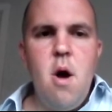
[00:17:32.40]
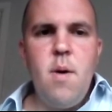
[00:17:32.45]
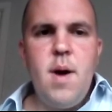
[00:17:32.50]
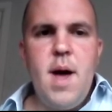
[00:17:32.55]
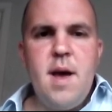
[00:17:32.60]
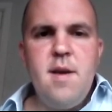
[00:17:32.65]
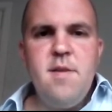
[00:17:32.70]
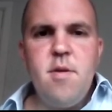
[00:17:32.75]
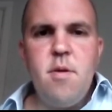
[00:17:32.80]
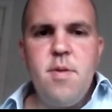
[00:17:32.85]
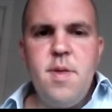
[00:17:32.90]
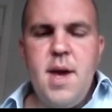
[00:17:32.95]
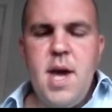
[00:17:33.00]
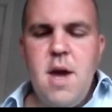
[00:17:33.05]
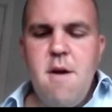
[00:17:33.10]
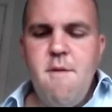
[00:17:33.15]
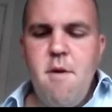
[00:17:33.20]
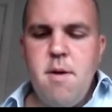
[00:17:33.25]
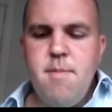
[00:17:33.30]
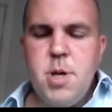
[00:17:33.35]
Okay, so
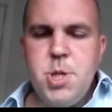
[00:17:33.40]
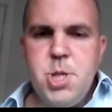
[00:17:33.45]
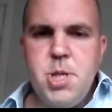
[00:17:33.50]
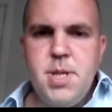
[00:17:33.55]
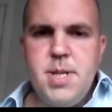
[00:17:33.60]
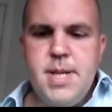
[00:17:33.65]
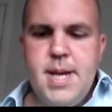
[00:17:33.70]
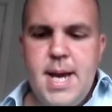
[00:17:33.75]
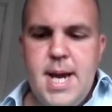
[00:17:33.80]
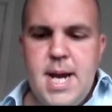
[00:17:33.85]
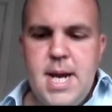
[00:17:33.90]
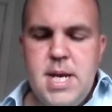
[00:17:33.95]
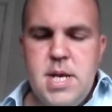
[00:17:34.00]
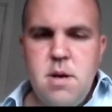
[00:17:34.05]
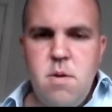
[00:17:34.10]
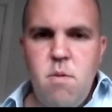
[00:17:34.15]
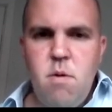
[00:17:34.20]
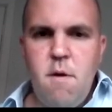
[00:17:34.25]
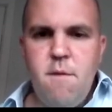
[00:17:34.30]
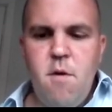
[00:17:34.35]
thank you very much
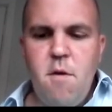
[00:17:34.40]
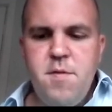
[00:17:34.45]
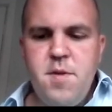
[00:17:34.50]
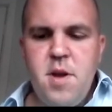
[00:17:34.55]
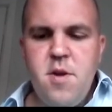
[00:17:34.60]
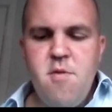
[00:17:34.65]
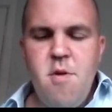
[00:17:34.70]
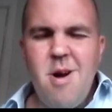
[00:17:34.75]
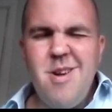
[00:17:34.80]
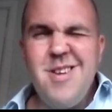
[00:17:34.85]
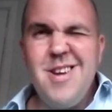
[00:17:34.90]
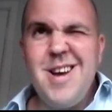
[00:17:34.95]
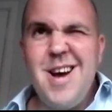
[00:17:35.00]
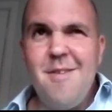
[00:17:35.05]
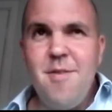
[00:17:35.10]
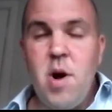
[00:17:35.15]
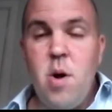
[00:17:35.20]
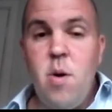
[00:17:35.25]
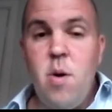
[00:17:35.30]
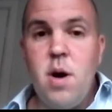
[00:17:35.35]
indeed. Well, I've obviously tried to
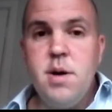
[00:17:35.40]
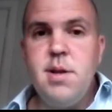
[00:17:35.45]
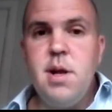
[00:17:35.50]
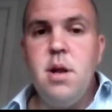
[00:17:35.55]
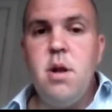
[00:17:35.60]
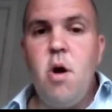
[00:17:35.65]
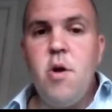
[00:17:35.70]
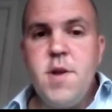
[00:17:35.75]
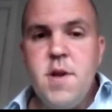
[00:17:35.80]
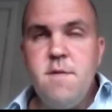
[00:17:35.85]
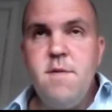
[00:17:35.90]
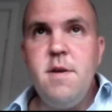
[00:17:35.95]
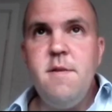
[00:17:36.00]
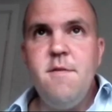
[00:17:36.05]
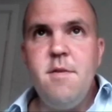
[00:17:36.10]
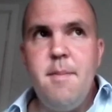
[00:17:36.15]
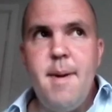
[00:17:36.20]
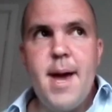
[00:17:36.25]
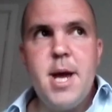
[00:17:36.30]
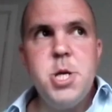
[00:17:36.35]
cover quite a lot of
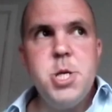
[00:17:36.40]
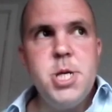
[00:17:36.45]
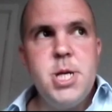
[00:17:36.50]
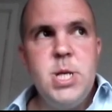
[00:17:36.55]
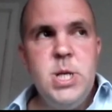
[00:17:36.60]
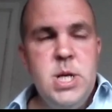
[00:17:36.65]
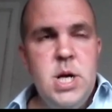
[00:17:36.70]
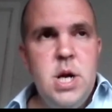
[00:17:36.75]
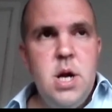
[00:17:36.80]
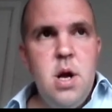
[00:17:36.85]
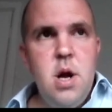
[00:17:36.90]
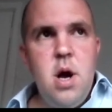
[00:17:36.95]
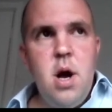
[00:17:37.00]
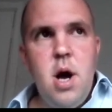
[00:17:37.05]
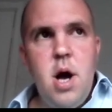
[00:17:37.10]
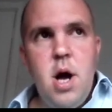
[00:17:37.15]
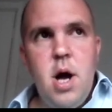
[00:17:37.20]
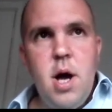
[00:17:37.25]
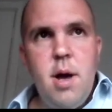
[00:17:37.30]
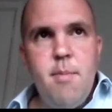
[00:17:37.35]
information.
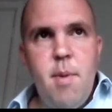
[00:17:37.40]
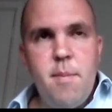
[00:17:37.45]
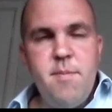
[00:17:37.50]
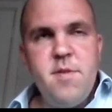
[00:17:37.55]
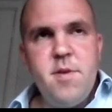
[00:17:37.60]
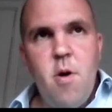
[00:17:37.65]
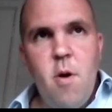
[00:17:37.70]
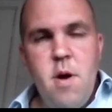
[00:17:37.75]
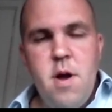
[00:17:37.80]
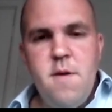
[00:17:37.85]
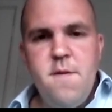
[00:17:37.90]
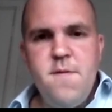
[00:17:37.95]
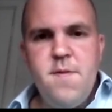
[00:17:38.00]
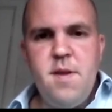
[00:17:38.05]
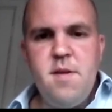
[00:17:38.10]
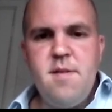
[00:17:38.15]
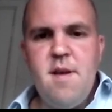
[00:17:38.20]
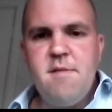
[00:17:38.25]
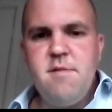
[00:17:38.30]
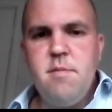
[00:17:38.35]
I'm sorry if
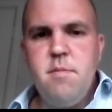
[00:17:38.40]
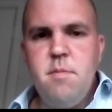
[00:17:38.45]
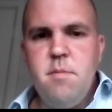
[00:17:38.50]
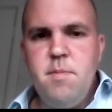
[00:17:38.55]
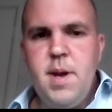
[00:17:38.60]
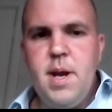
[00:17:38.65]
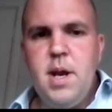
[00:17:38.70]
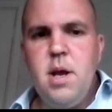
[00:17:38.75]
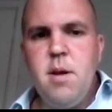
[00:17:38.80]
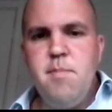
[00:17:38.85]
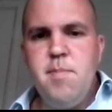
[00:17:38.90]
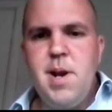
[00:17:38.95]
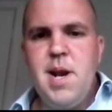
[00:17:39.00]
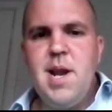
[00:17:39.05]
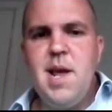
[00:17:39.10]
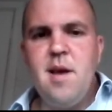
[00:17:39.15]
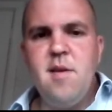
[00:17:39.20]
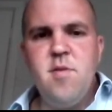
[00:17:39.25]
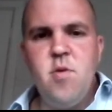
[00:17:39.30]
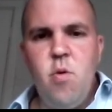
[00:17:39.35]
this hasn't been
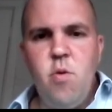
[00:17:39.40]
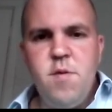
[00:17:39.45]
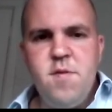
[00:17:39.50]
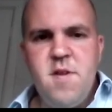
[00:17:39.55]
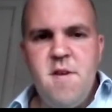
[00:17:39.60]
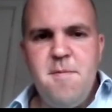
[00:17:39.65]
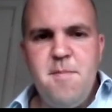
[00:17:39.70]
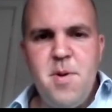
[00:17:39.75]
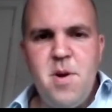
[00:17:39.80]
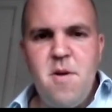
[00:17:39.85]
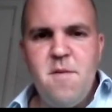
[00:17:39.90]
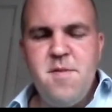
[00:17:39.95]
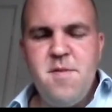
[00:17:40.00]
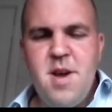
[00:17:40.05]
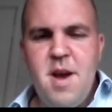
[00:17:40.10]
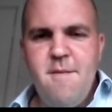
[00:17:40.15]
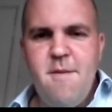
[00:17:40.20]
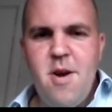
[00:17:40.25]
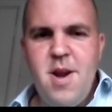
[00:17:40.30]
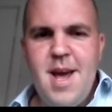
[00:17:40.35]
completely exhaustive, but
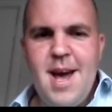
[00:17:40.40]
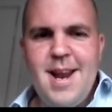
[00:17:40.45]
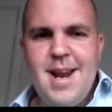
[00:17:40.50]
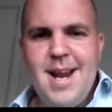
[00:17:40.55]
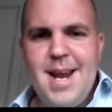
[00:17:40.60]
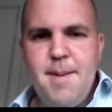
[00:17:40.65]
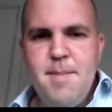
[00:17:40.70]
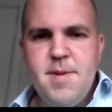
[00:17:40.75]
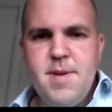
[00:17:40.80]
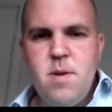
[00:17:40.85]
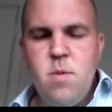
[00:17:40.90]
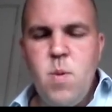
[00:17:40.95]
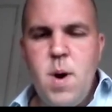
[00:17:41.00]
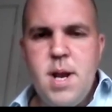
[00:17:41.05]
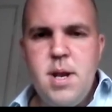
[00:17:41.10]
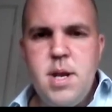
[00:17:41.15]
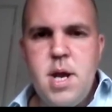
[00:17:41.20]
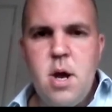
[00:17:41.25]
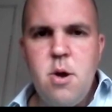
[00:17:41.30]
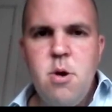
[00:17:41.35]
obviously I've only had a limited
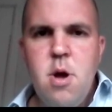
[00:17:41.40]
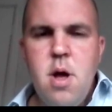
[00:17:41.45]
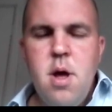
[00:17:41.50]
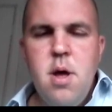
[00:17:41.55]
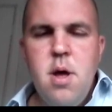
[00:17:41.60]
window.